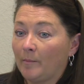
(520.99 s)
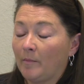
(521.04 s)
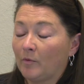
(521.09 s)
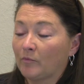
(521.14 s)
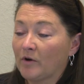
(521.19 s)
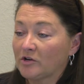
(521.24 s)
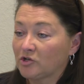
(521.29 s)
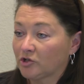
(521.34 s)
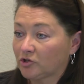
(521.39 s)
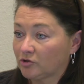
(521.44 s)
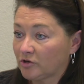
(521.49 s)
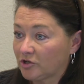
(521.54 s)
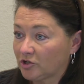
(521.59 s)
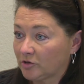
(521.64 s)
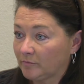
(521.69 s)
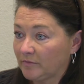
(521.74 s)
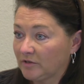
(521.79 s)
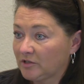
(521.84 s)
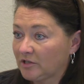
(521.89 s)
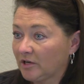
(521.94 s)

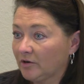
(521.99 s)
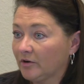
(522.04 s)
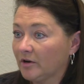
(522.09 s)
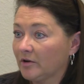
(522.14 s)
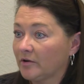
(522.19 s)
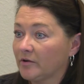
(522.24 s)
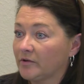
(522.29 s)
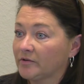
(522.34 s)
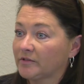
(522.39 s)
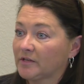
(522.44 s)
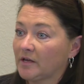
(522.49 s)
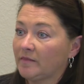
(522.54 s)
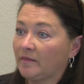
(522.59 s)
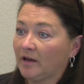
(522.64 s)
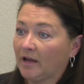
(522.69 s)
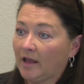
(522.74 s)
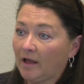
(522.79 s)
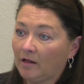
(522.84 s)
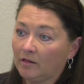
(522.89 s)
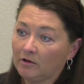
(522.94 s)
registration materials and the
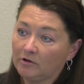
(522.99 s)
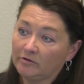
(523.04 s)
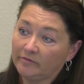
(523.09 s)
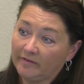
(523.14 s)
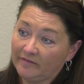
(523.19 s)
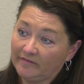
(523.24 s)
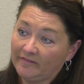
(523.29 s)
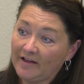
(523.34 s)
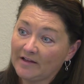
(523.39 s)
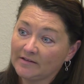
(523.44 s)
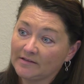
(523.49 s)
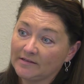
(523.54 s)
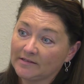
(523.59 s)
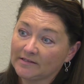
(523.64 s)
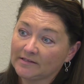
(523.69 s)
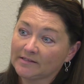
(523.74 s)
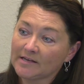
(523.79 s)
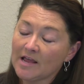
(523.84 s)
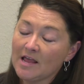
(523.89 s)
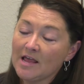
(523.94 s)
calendar of
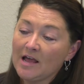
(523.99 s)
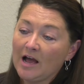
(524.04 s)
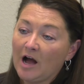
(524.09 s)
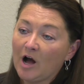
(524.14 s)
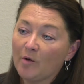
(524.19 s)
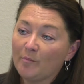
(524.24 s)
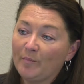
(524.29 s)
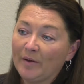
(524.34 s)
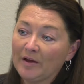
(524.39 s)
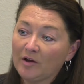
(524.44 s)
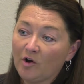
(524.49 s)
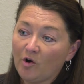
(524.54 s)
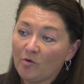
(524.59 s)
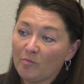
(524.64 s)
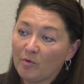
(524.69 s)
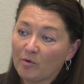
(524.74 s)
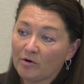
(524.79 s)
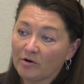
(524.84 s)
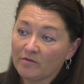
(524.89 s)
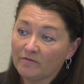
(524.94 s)
events, a bingo
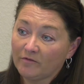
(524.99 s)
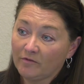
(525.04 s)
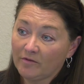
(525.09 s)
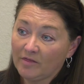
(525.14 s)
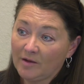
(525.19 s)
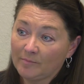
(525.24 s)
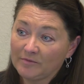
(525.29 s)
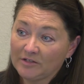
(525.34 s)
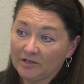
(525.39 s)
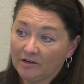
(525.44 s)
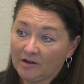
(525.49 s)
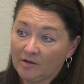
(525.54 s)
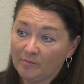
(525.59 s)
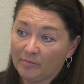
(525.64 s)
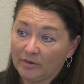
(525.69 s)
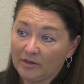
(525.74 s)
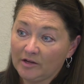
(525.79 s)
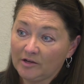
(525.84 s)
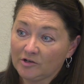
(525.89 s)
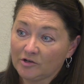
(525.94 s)
board for them to
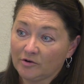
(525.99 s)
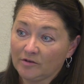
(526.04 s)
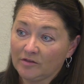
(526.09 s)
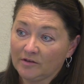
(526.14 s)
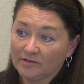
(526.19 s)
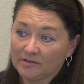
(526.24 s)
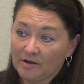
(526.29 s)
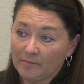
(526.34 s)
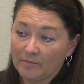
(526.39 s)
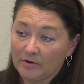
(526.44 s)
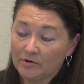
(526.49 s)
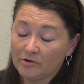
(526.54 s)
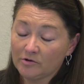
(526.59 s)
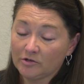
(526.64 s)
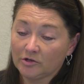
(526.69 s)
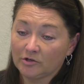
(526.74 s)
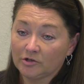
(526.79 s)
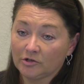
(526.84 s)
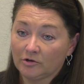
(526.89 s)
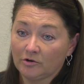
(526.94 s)
complete during the summer
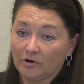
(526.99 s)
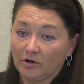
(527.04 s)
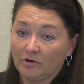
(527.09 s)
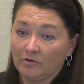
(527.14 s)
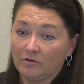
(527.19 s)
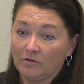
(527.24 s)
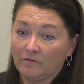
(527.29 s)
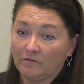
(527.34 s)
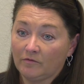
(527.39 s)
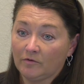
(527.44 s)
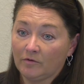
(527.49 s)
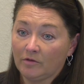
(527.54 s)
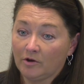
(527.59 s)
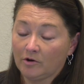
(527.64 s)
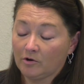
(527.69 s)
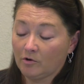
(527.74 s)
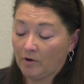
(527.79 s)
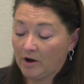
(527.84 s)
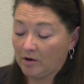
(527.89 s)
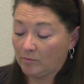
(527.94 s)
to turn in for their
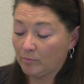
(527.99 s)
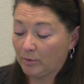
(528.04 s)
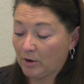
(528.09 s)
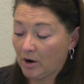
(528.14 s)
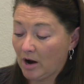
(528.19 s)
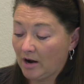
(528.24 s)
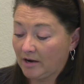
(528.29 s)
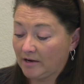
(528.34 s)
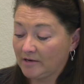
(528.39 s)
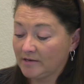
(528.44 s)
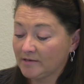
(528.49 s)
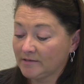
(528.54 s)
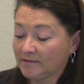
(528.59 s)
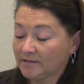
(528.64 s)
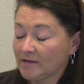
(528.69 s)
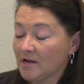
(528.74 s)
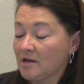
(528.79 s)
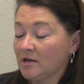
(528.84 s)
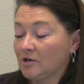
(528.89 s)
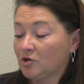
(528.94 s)
grand
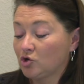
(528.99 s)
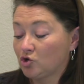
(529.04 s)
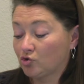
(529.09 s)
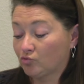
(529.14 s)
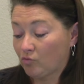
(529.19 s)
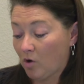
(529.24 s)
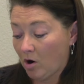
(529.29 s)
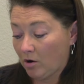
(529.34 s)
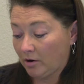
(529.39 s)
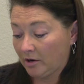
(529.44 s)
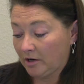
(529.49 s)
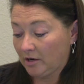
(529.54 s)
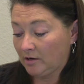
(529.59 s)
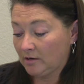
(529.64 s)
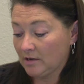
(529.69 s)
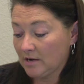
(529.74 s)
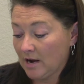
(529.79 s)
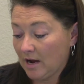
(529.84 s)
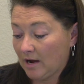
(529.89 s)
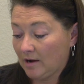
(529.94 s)
prize
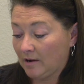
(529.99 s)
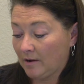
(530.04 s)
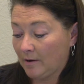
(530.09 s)
drawing.